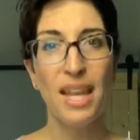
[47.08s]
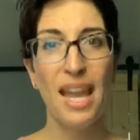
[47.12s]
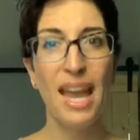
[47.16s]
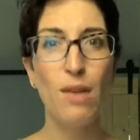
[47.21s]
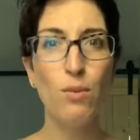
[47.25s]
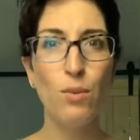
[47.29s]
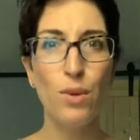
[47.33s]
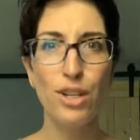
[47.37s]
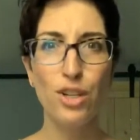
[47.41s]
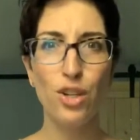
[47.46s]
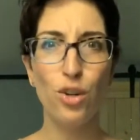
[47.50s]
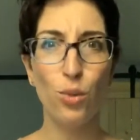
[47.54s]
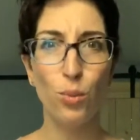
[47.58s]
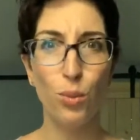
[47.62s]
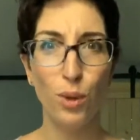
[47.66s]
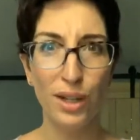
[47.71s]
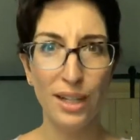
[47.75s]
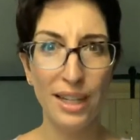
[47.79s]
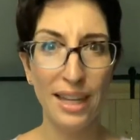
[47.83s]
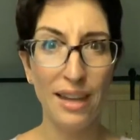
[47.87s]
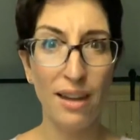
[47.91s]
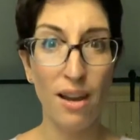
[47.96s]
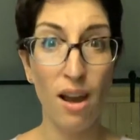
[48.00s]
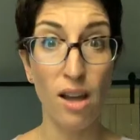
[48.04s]
and when you're
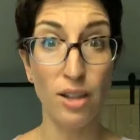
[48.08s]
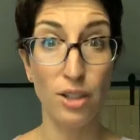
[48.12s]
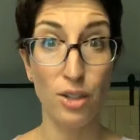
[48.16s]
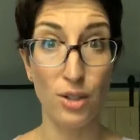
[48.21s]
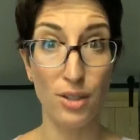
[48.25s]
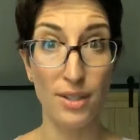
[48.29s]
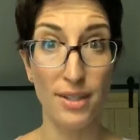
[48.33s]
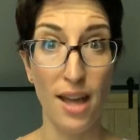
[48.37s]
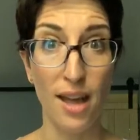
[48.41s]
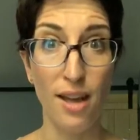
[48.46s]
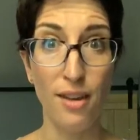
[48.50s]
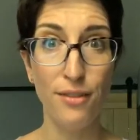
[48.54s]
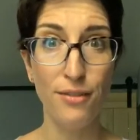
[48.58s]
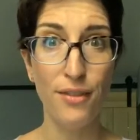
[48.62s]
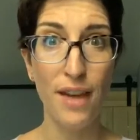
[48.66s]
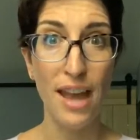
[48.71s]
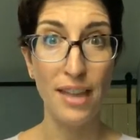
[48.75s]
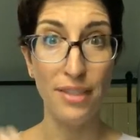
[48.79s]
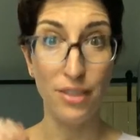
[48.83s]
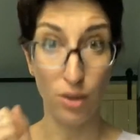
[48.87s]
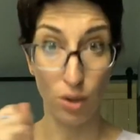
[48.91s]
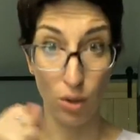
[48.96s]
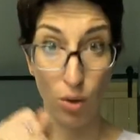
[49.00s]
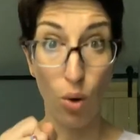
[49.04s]
working on yourself
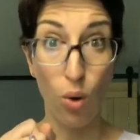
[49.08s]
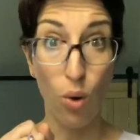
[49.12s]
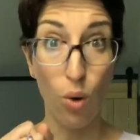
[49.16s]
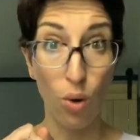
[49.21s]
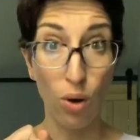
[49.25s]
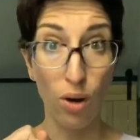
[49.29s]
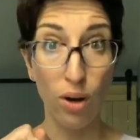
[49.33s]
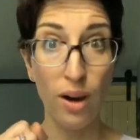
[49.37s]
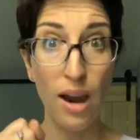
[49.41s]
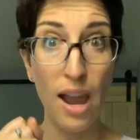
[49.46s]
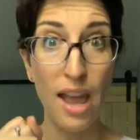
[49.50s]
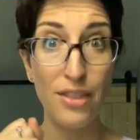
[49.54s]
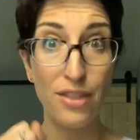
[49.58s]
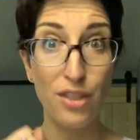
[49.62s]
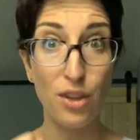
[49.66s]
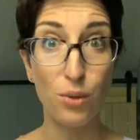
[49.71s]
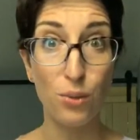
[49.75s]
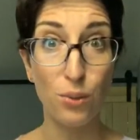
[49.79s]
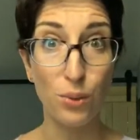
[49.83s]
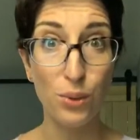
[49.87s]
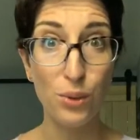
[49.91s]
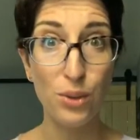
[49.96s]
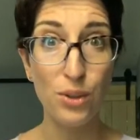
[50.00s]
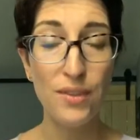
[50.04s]
at the core, at
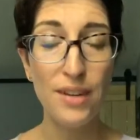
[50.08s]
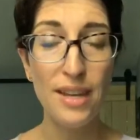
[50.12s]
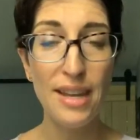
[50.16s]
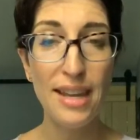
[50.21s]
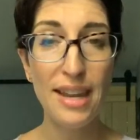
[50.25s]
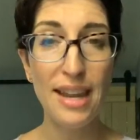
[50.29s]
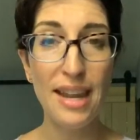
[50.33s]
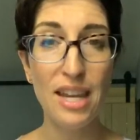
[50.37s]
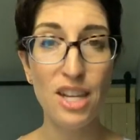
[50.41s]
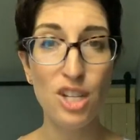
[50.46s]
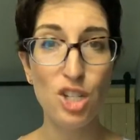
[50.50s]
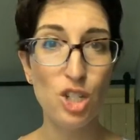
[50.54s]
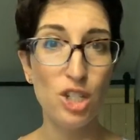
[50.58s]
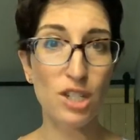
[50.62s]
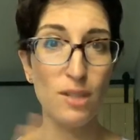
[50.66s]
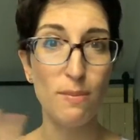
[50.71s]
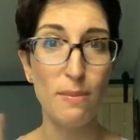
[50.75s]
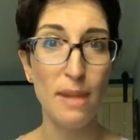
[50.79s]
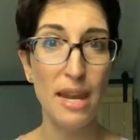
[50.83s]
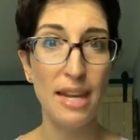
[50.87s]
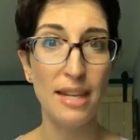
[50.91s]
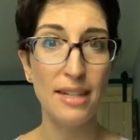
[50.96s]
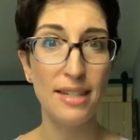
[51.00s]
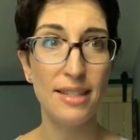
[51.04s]
the root of it, it
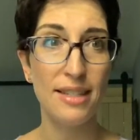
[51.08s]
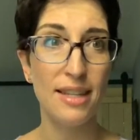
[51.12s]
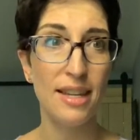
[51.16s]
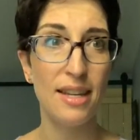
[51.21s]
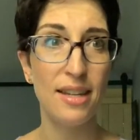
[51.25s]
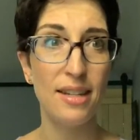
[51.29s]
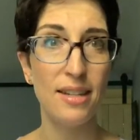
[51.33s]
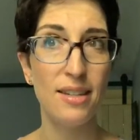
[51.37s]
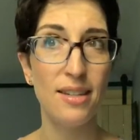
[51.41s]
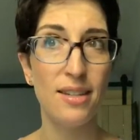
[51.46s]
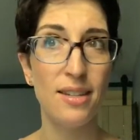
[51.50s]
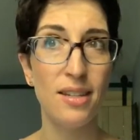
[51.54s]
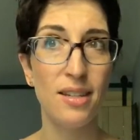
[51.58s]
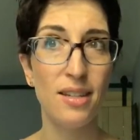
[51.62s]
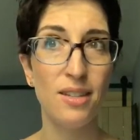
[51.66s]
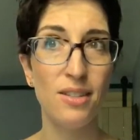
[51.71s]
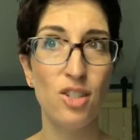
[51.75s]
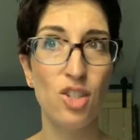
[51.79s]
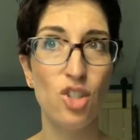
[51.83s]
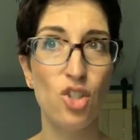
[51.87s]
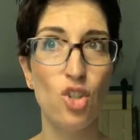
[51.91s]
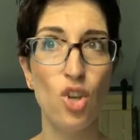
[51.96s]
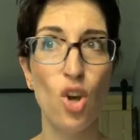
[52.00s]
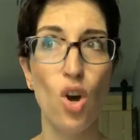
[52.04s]
just makes it
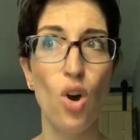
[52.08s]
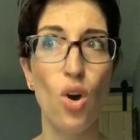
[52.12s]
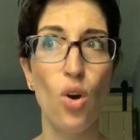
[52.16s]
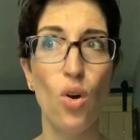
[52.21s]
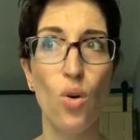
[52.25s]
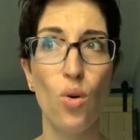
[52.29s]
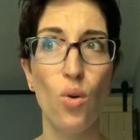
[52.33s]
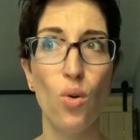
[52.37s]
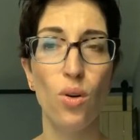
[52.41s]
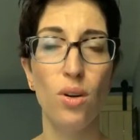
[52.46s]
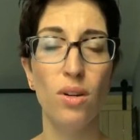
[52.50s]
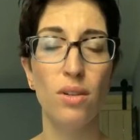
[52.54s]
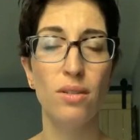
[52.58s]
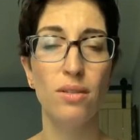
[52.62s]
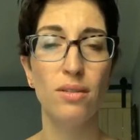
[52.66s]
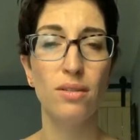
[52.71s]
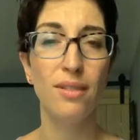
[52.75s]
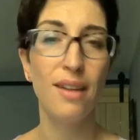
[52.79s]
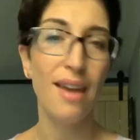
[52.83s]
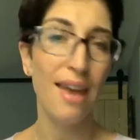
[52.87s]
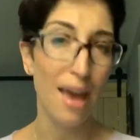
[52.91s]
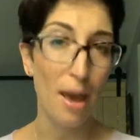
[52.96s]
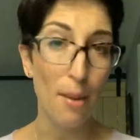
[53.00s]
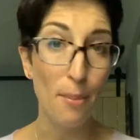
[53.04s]
so
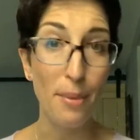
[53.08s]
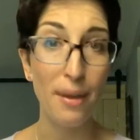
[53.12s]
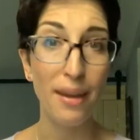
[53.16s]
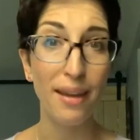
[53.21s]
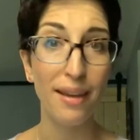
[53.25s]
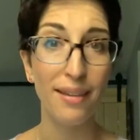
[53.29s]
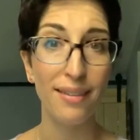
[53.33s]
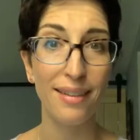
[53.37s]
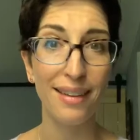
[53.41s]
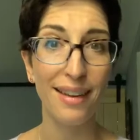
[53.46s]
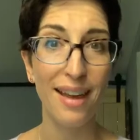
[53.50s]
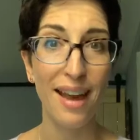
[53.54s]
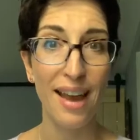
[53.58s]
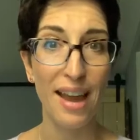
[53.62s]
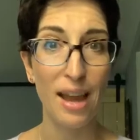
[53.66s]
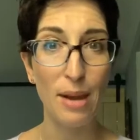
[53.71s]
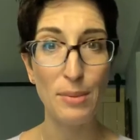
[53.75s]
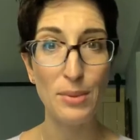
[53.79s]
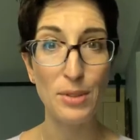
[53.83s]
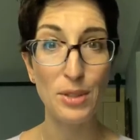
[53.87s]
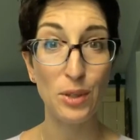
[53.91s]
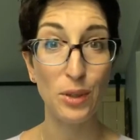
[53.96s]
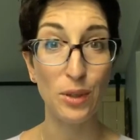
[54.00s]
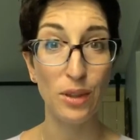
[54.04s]
epic. Like I
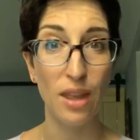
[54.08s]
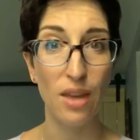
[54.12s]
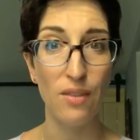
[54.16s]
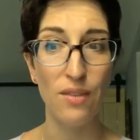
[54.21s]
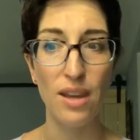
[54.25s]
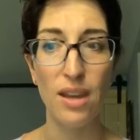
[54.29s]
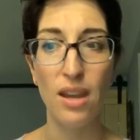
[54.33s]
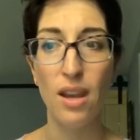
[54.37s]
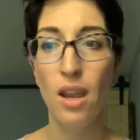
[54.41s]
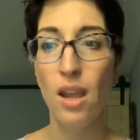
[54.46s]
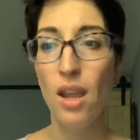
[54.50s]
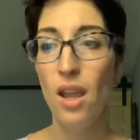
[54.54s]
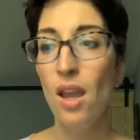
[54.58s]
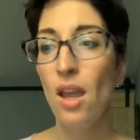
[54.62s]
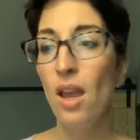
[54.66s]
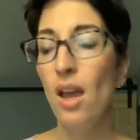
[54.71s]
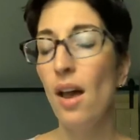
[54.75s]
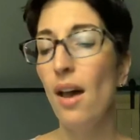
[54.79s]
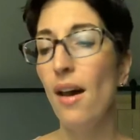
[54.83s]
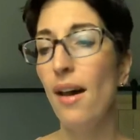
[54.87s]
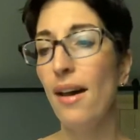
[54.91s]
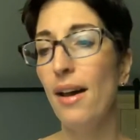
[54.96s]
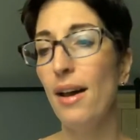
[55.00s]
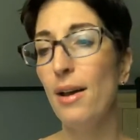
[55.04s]
absolutely love it.
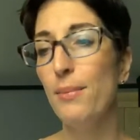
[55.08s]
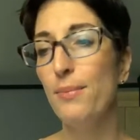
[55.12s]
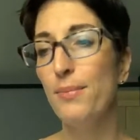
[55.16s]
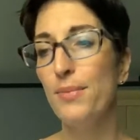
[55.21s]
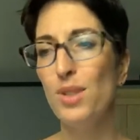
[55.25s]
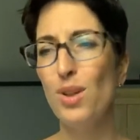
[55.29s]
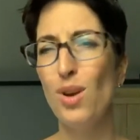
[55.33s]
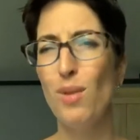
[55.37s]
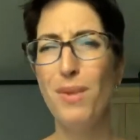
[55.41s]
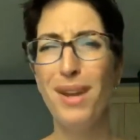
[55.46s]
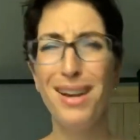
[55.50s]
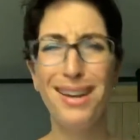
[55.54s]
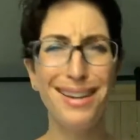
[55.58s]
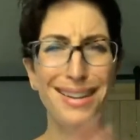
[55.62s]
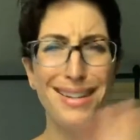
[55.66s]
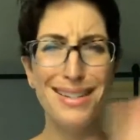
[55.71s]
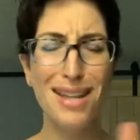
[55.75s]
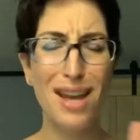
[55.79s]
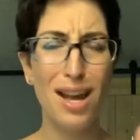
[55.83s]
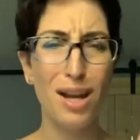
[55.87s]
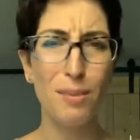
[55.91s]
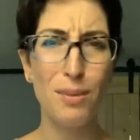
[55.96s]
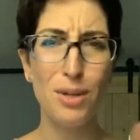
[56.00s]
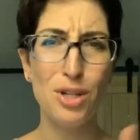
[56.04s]
So I'm not going
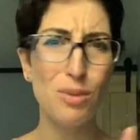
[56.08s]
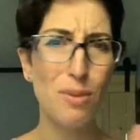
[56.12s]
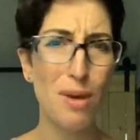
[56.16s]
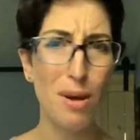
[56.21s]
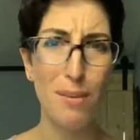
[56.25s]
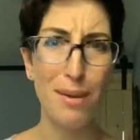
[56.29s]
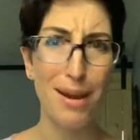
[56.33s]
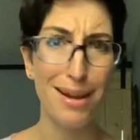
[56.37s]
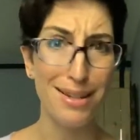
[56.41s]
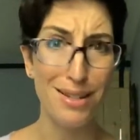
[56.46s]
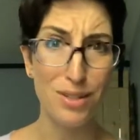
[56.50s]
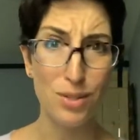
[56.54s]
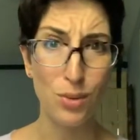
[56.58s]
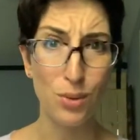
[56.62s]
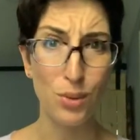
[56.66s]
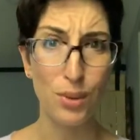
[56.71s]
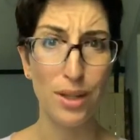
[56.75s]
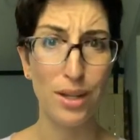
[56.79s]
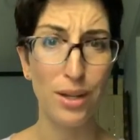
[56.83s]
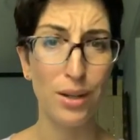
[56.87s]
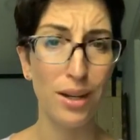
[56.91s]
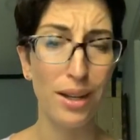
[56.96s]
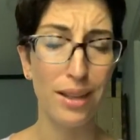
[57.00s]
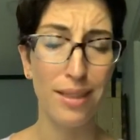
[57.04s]
to talk much about my
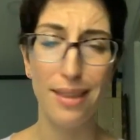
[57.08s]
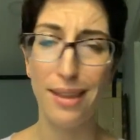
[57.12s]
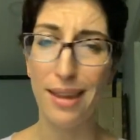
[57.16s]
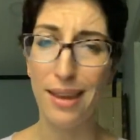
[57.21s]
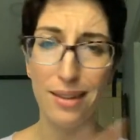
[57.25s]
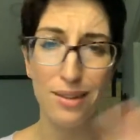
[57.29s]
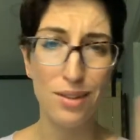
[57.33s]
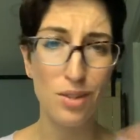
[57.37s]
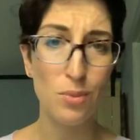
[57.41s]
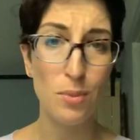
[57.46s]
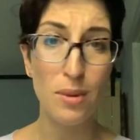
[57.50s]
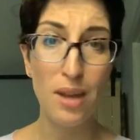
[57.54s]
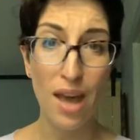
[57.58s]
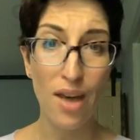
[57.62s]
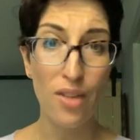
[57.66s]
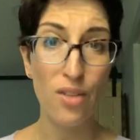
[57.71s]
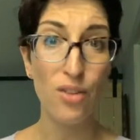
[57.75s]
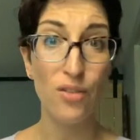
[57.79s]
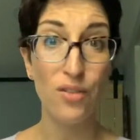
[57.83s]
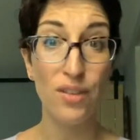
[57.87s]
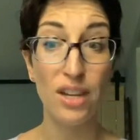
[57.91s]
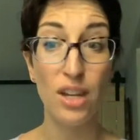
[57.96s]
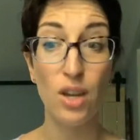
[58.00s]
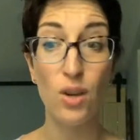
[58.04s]
story or anything. There's been
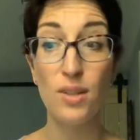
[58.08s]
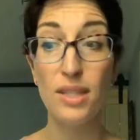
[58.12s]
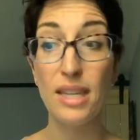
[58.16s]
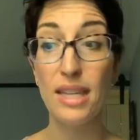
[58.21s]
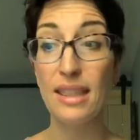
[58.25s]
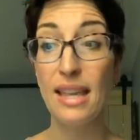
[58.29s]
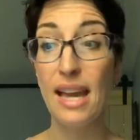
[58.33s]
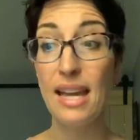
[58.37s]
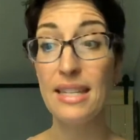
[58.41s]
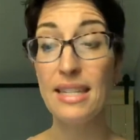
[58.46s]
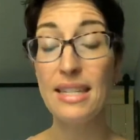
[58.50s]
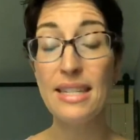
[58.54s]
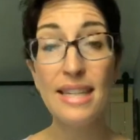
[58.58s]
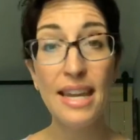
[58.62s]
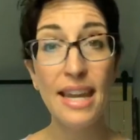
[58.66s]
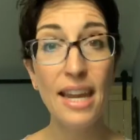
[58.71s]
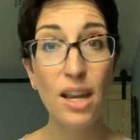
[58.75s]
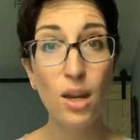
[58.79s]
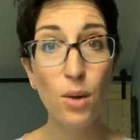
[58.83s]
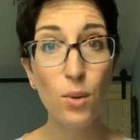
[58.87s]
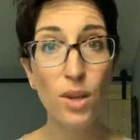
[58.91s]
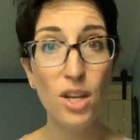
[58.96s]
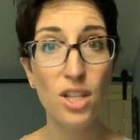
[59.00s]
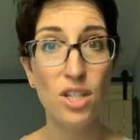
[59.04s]
other videos like that. Today
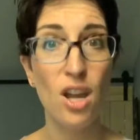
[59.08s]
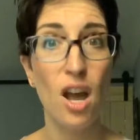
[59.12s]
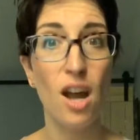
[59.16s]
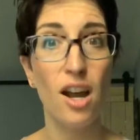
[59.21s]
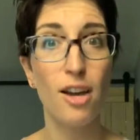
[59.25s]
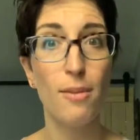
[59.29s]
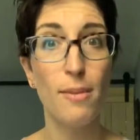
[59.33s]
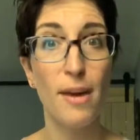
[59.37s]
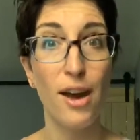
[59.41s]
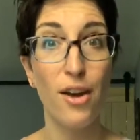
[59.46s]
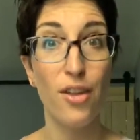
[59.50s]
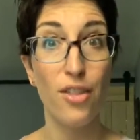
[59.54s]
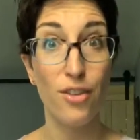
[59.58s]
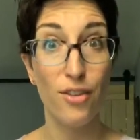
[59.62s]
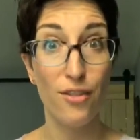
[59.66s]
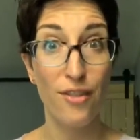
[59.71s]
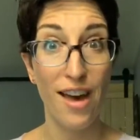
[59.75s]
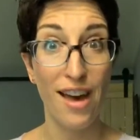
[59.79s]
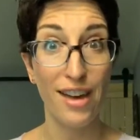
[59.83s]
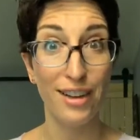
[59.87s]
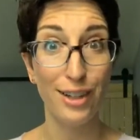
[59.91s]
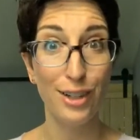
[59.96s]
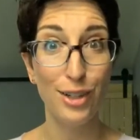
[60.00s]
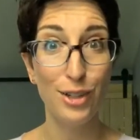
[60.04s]
I want to talk about the
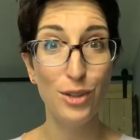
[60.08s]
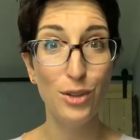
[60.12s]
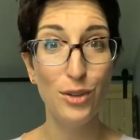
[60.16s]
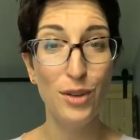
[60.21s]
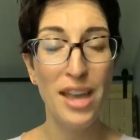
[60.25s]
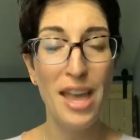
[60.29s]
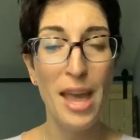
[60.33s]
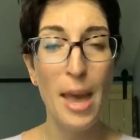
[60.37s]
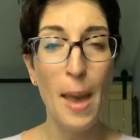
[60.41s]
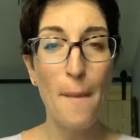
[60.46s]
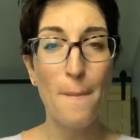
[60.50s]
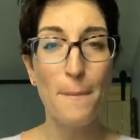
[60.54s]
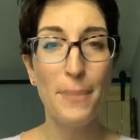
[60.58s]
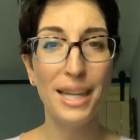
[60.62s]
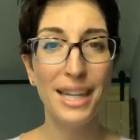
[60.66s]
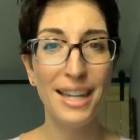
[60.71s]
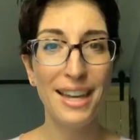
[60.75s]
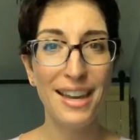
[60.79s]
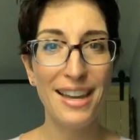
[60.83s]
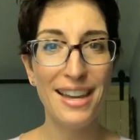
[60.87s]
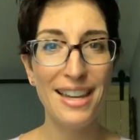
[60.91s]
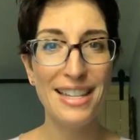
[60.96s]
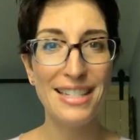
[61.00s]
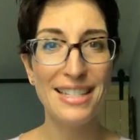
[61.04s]
value
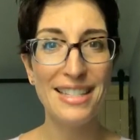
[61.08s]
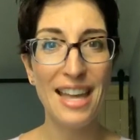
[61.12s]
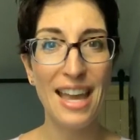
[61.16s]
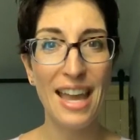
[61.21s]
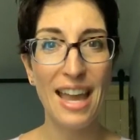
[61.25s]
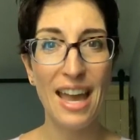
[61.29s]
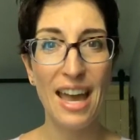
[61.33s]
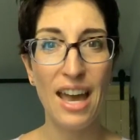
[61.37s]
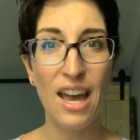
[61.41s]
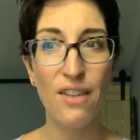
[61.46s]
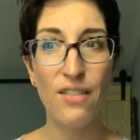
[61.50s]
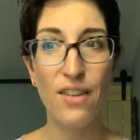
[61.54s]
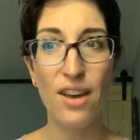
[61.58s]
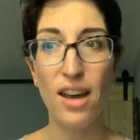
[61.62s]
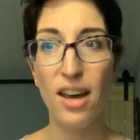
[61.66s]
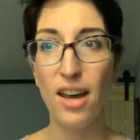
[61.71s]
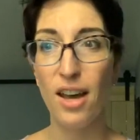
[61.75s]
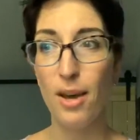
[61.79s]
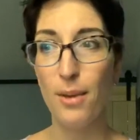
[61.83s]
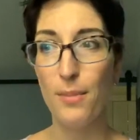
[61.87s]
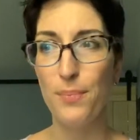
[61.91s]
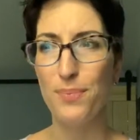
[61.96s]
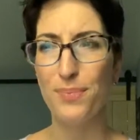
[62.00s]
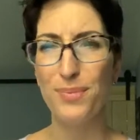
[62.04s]
because
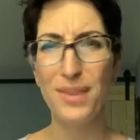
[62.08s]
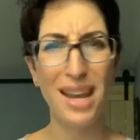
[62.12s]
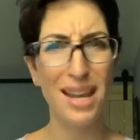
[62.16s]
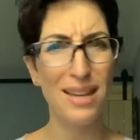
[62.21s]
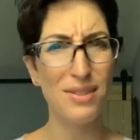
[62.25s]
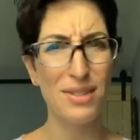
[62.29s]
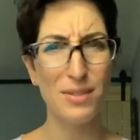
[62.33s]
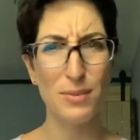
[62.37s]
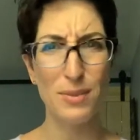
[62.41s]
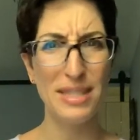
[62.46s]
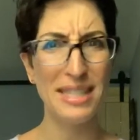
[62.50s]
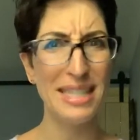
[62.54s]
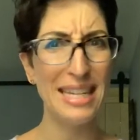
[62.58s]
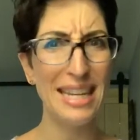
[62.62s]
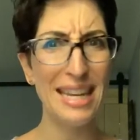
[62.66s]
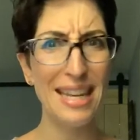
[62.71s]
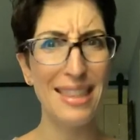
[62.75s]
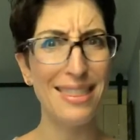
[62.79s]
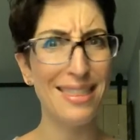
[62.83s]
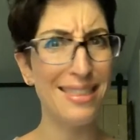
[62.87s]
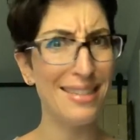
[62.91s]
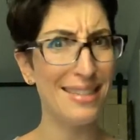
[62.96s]
I've been seeing